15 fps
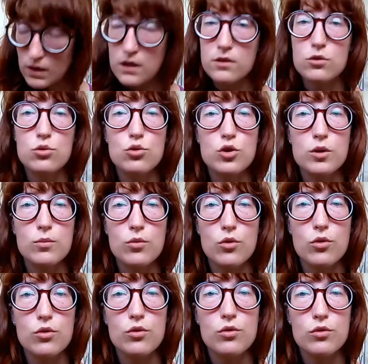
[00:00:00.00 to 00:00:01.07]
and doing
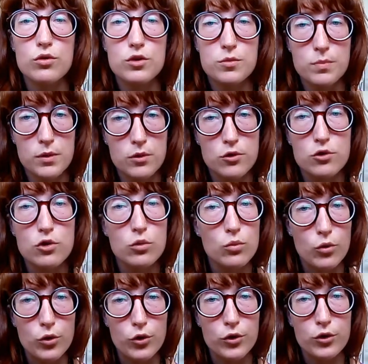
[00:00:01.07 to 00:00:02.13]
more spiritual
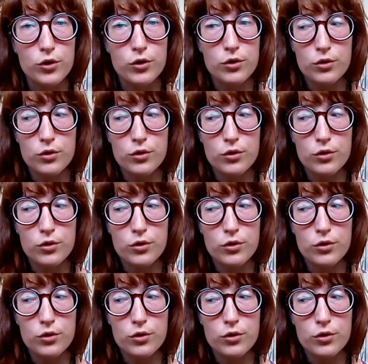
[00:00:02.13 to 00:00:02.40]
work.